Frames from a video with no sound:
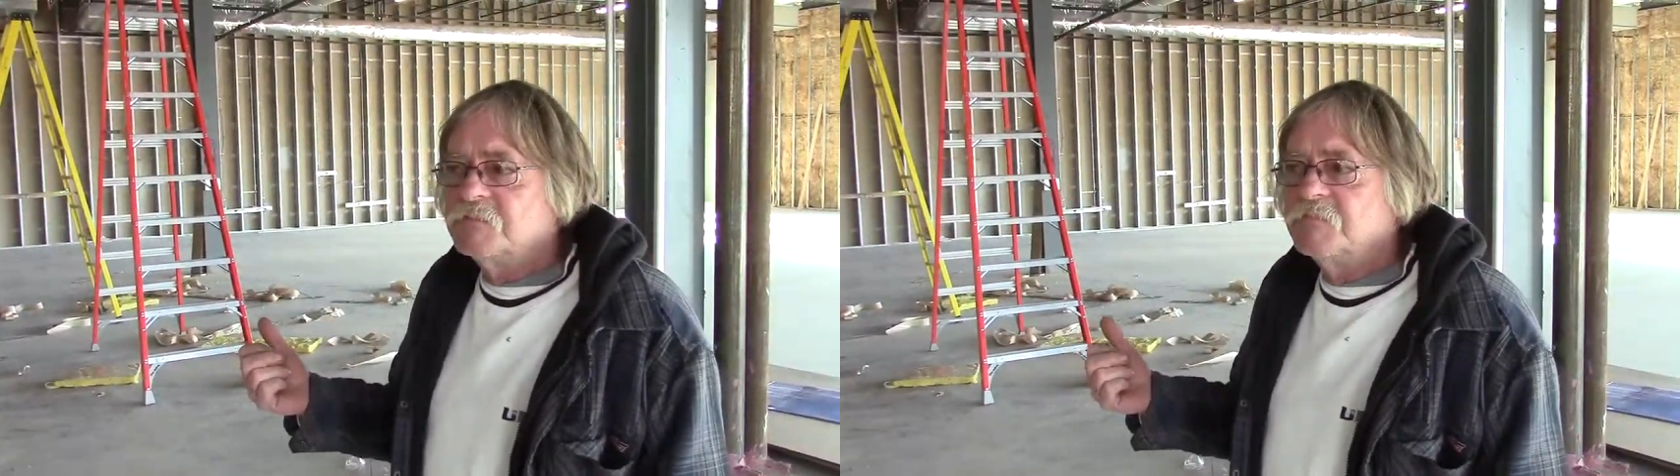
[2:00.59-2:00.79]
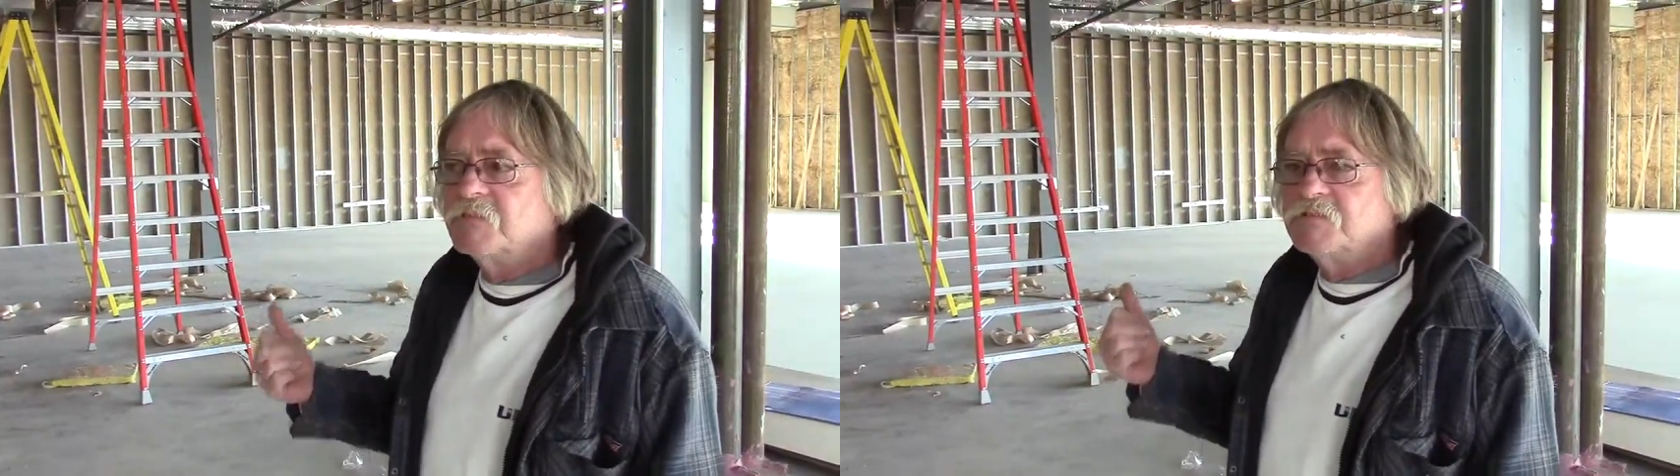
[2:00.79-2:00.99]

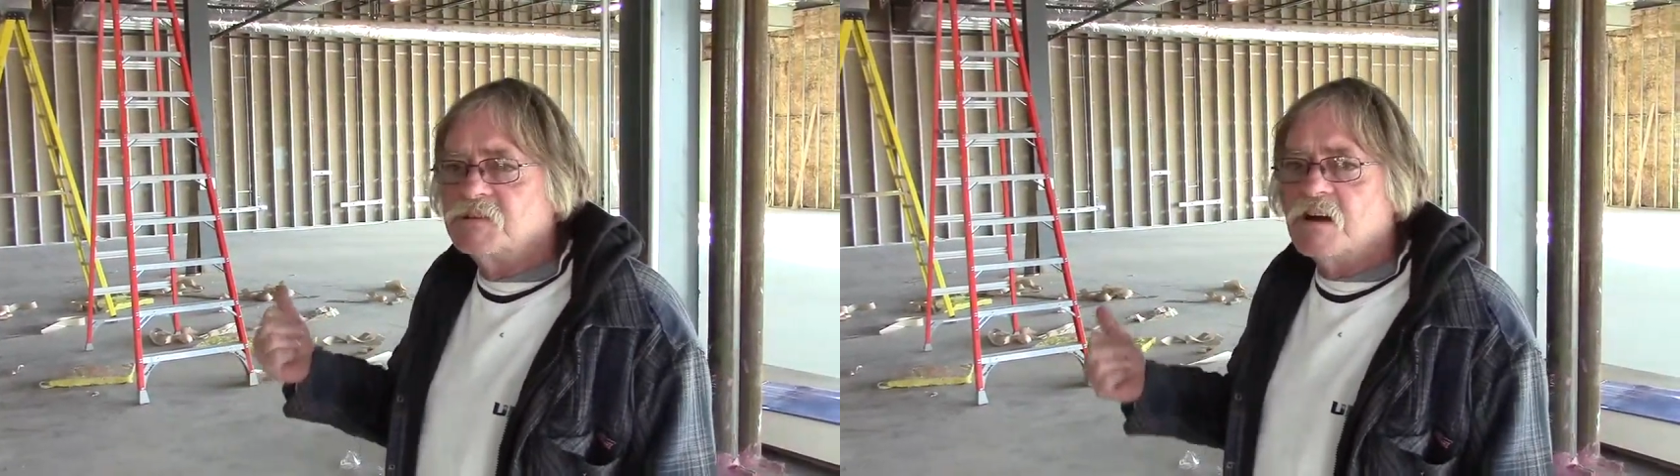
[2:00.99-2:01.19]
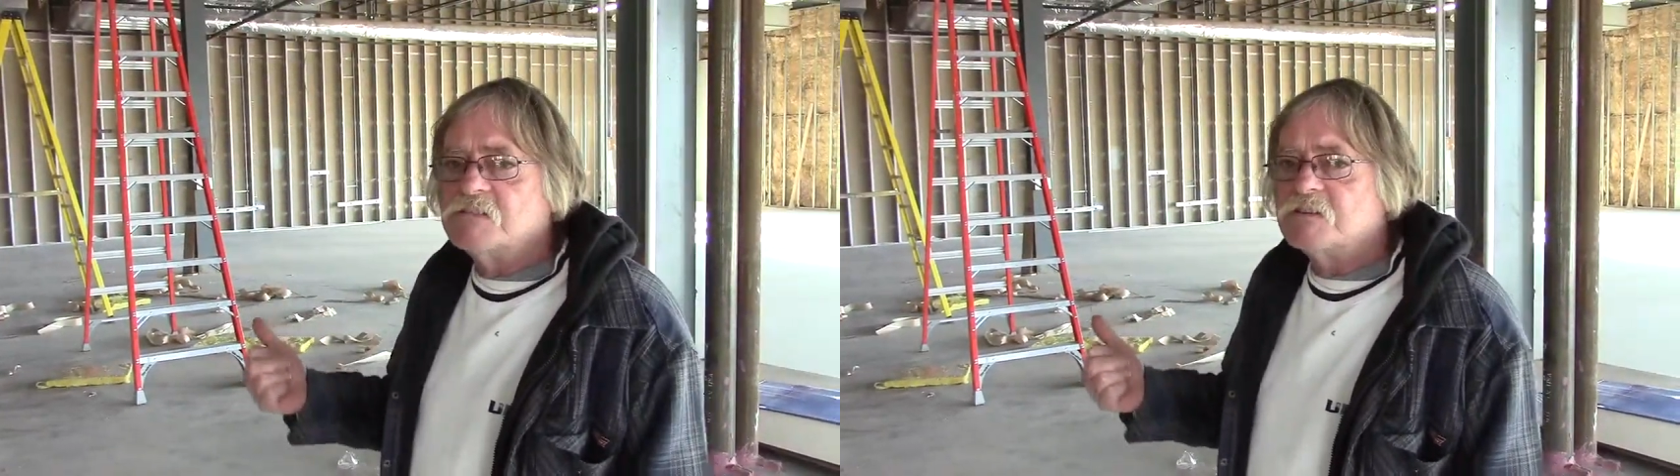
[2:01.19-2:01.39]
through
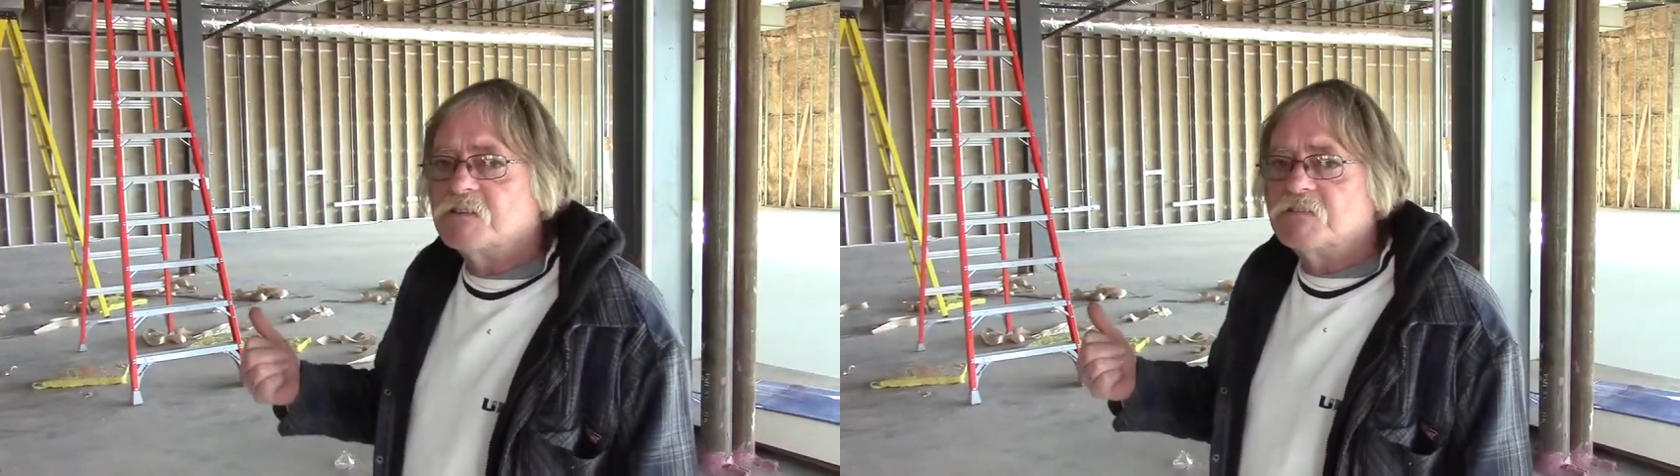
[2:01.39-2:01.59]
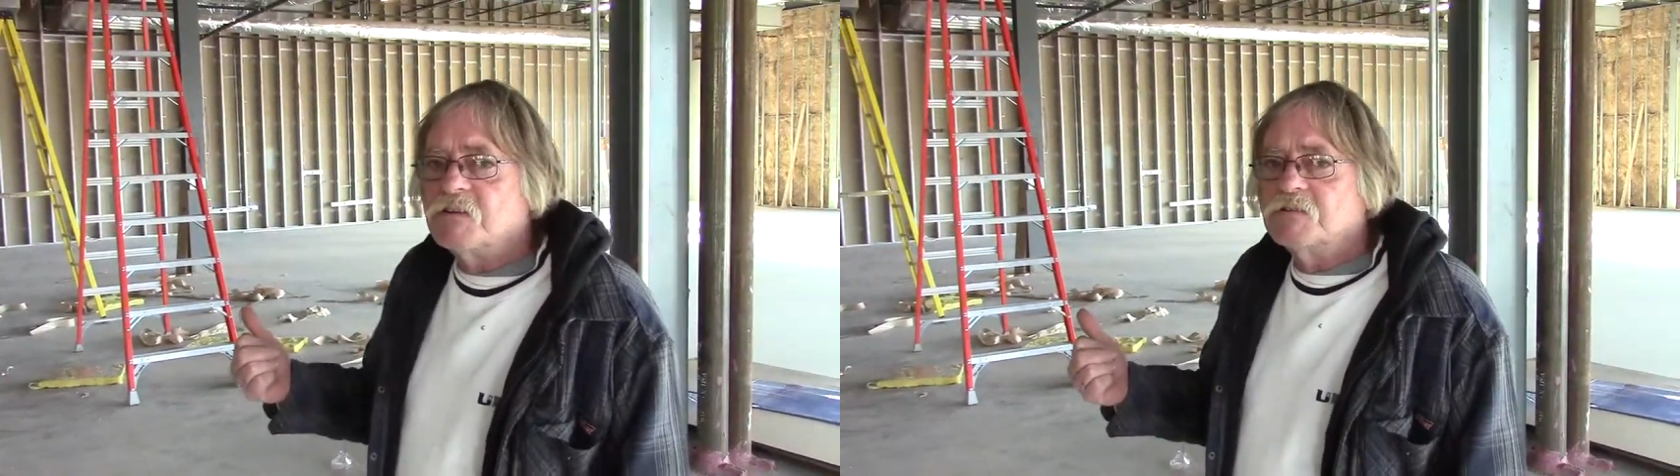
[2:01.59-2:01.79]
Johnson
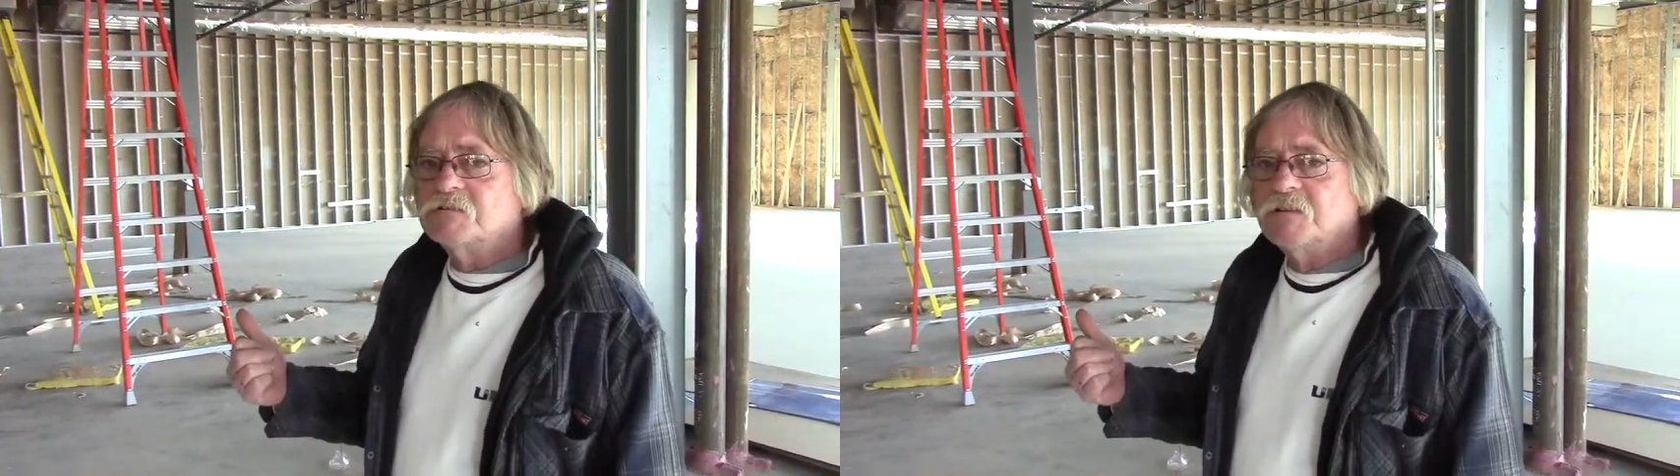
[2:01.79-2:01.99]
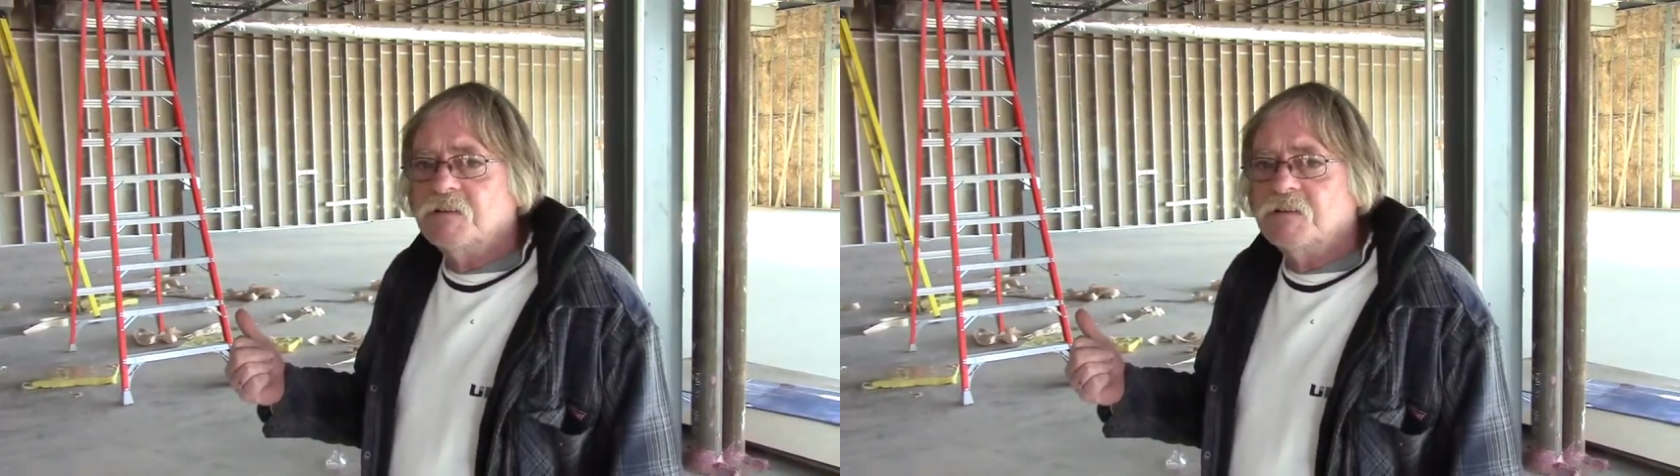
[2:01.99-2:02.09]
Controls